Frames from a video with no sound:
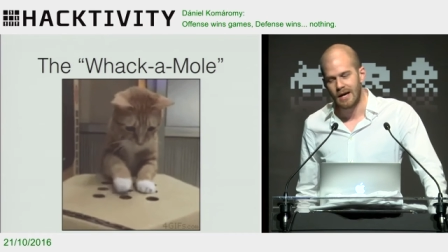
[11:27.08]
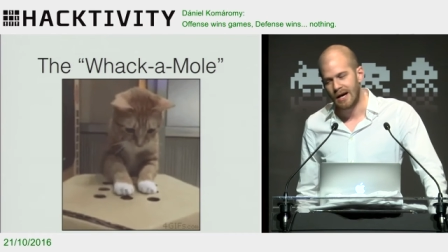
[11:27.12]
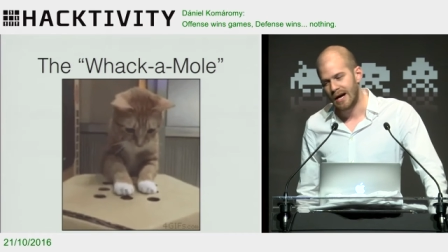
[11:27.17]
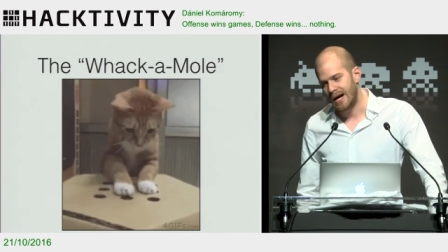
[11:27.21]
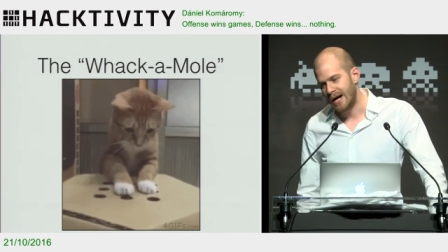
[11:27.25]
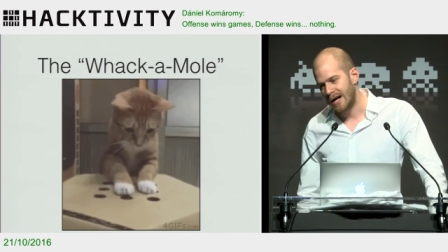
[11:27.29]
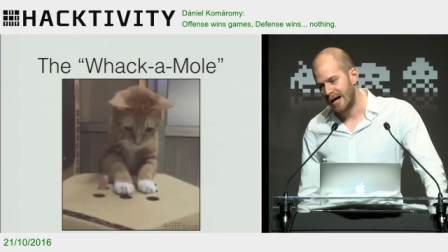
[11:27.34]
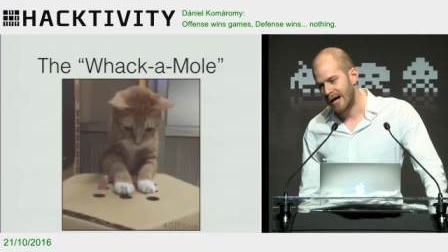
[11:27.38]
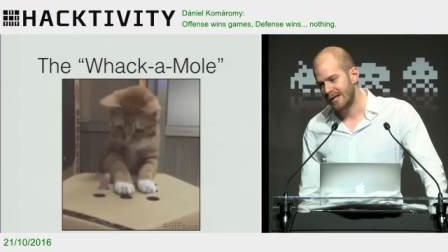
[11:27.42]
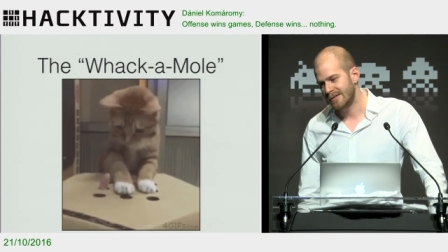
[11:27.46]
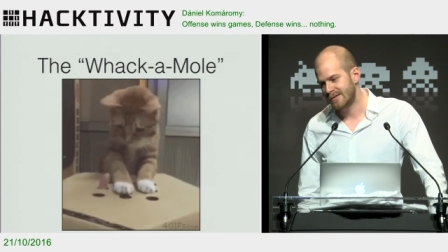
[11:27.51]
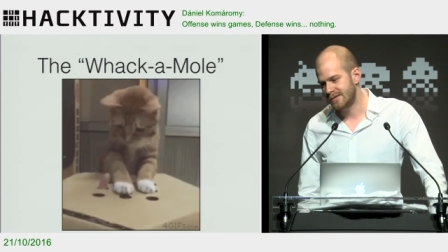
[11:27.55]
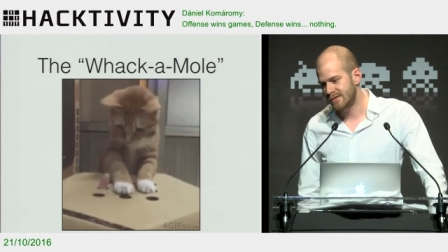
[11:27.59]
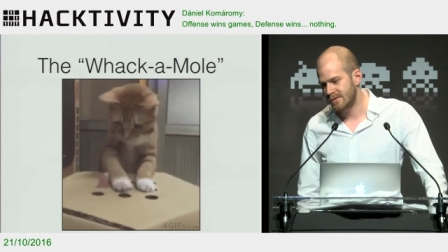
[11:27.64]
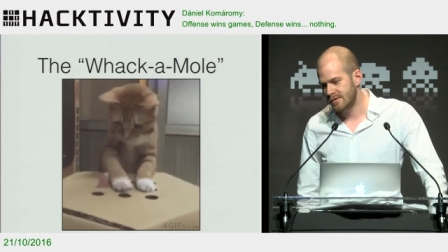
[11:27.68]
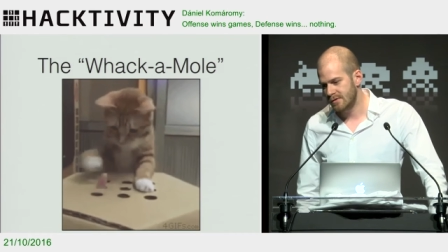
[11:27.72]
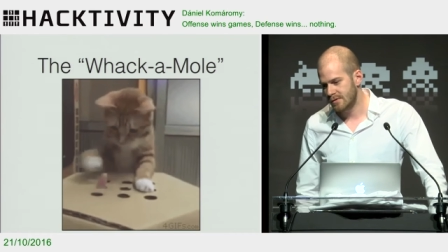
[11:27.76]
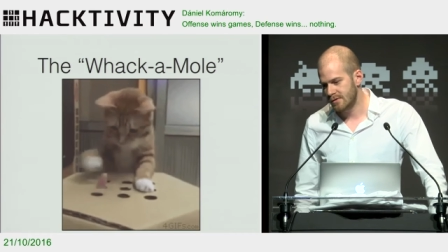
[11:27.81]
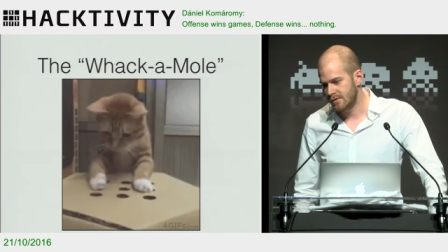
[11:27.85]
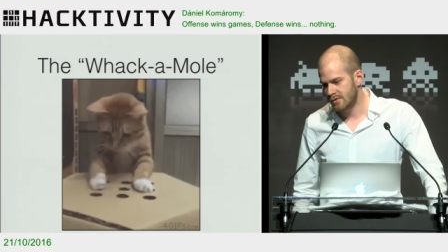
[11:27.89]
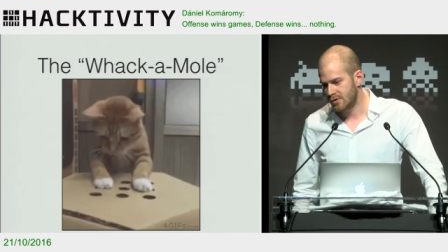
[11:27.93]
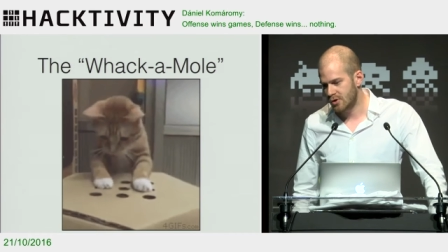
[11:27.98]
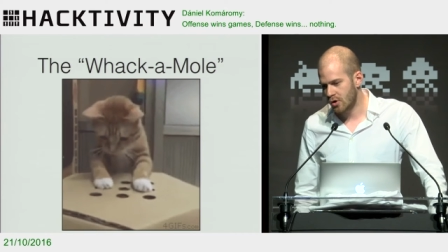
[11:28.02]
I'll
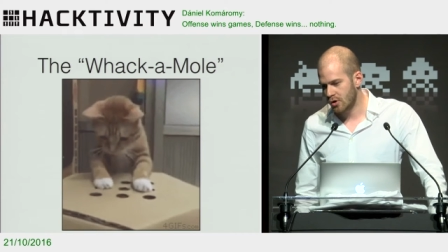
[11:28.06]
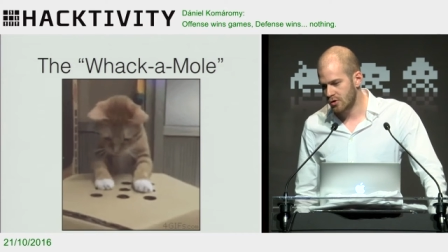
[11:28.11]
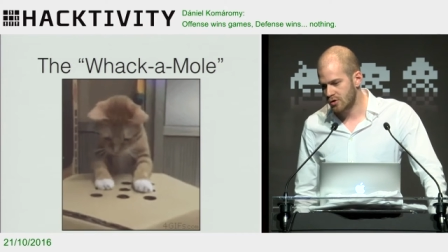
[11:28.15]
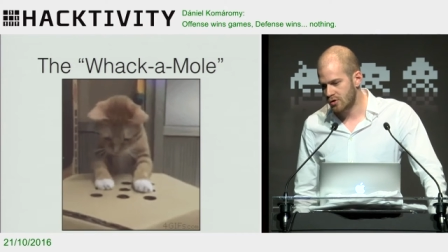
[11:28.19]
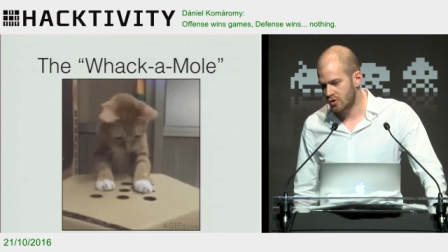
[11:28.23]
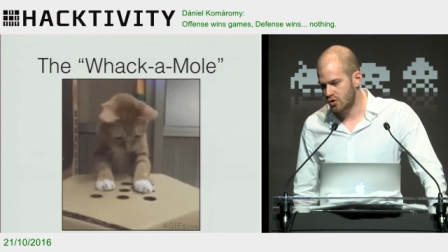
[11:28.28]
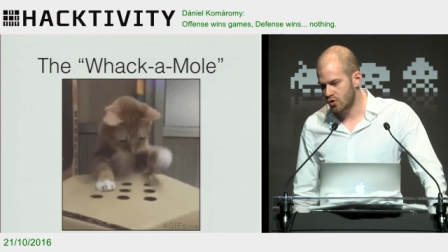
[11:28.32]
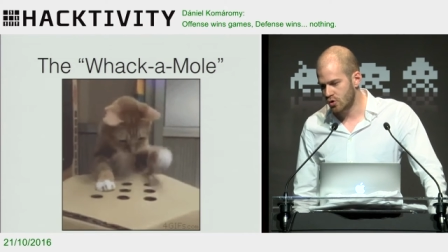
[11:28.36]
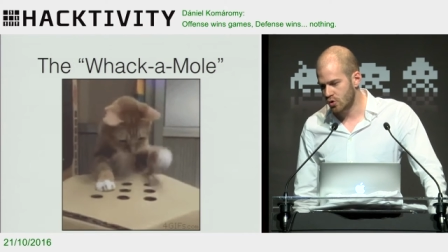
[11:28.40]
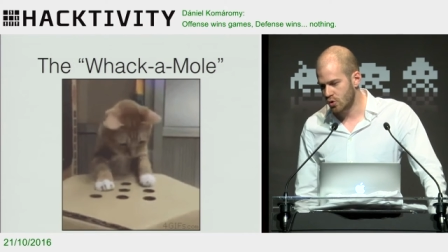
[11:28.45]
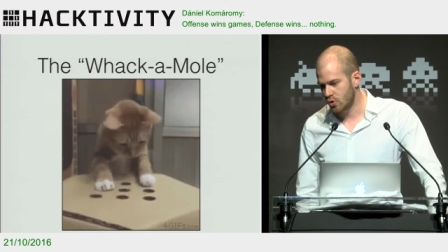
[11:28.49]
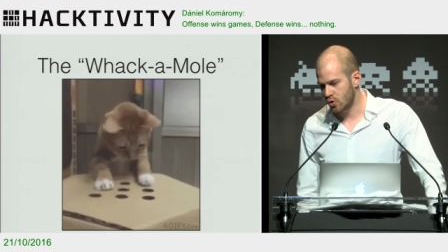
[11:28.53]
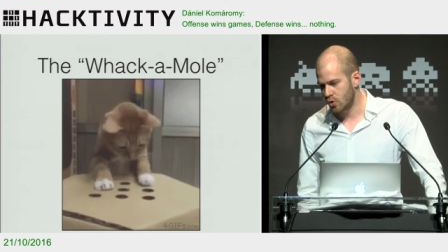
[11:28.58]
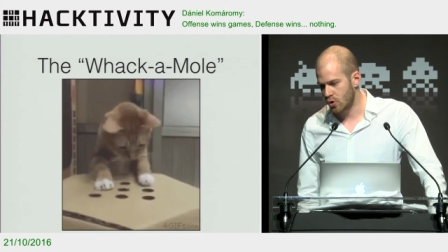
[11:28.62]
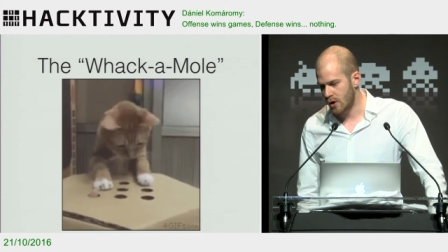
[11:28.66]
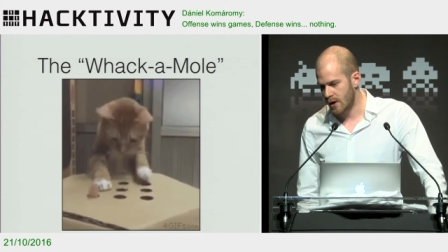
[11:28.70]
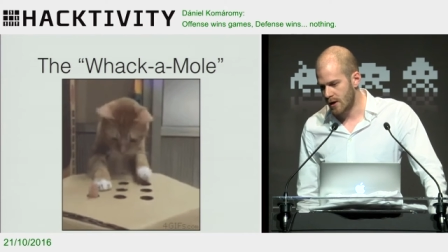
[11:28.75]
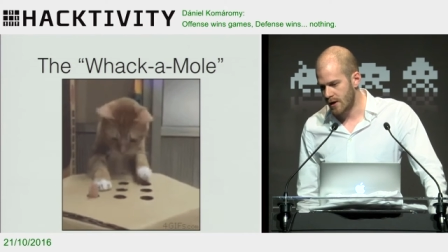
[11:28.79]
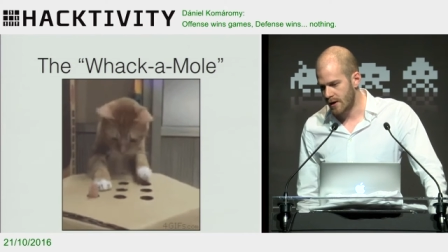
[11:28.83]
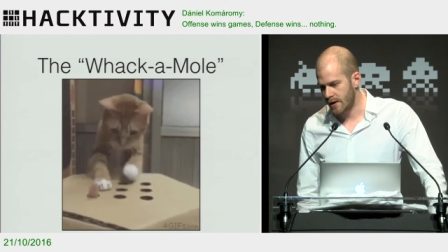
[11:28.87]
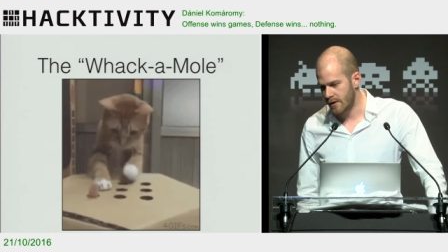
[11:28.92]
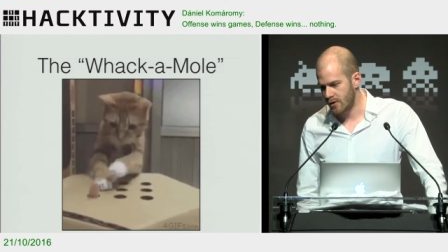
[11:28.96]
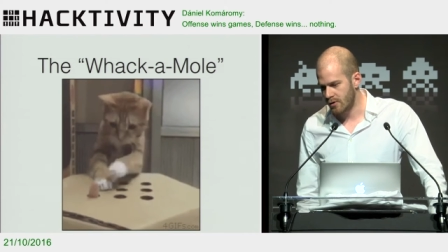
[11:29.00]
talk
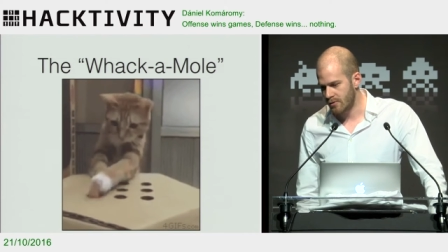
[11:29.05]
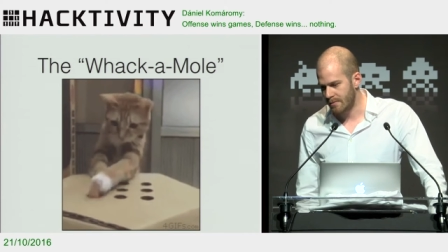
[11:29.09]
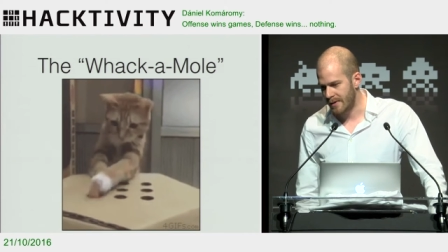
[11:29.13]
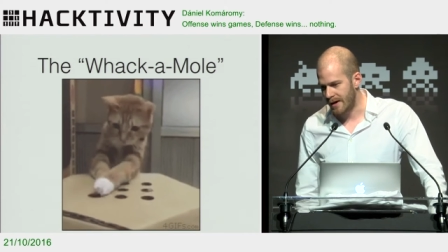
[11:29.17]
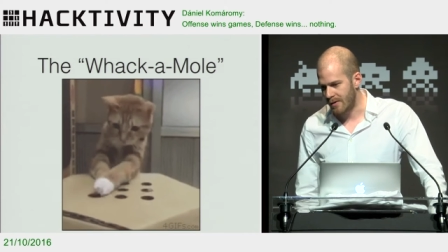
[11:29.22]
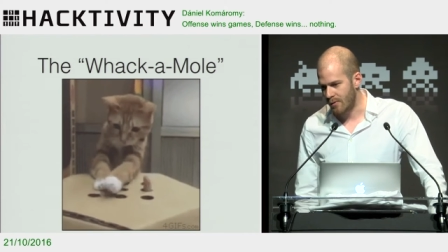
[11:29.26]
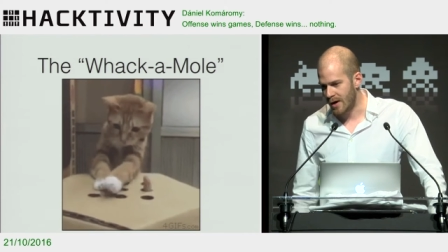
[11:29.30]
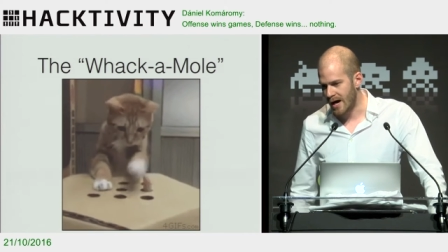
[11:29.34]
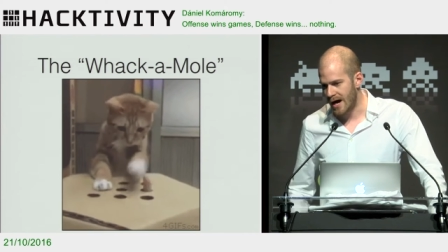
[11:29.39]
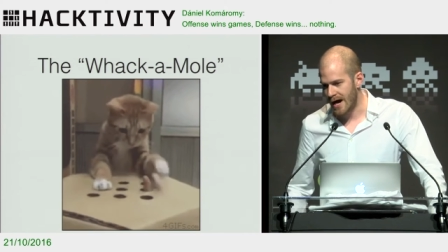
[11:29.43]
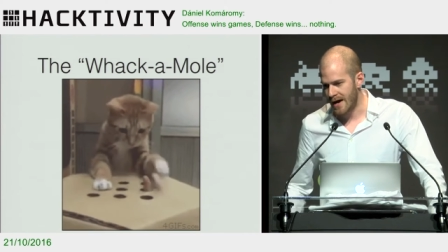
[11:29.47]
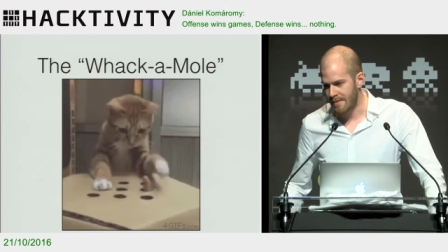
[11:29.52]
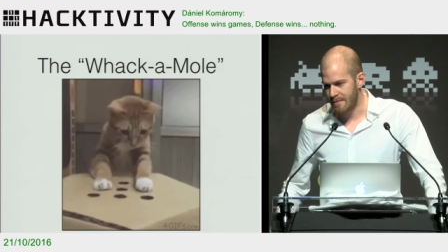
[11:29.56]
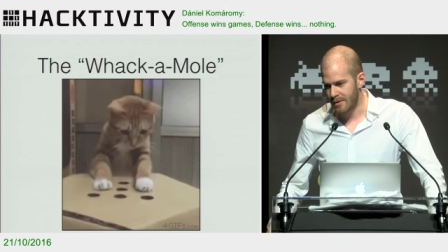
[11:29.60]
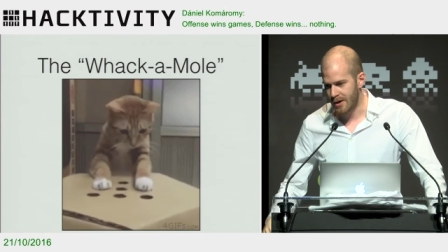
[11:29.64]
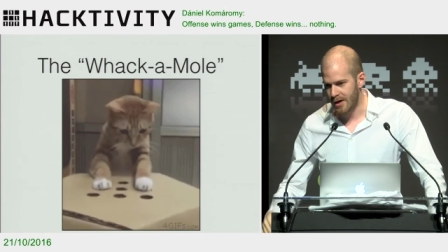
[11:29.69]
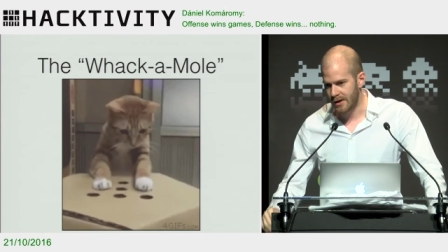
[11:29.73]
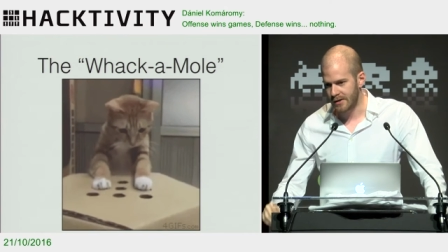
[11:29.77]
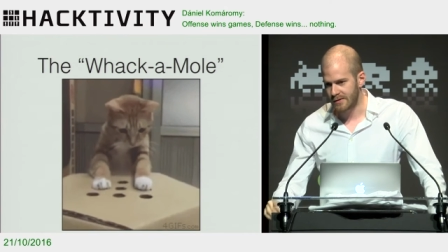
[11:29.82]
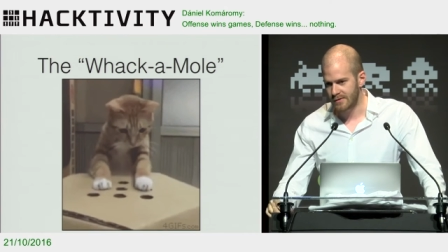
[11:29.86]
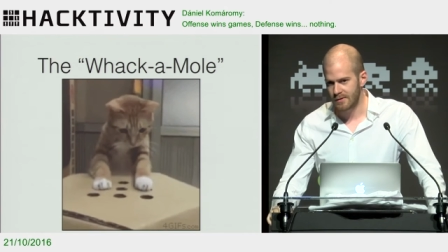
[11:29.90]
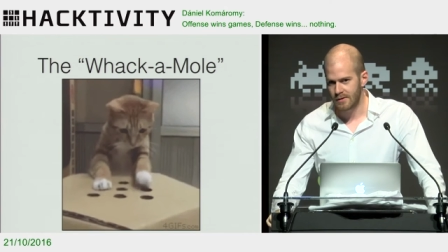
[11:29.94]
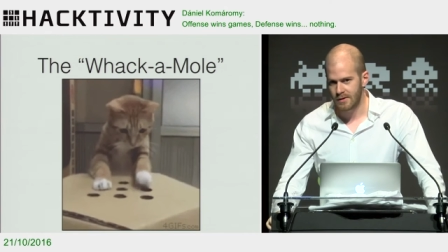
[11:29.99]
to you about why,
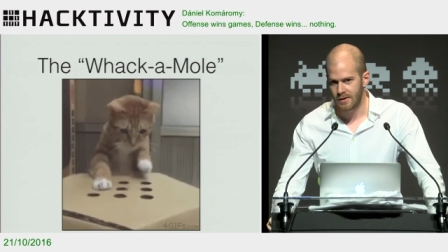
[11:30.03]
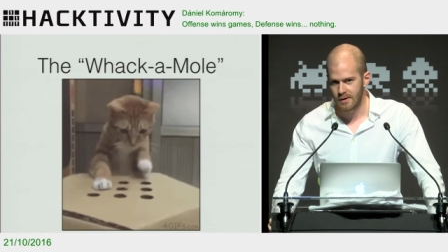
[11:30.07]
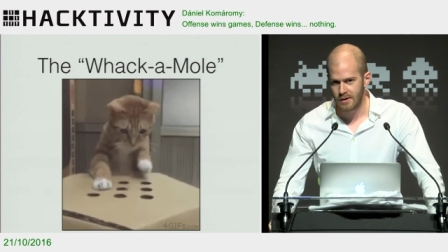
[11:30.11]
but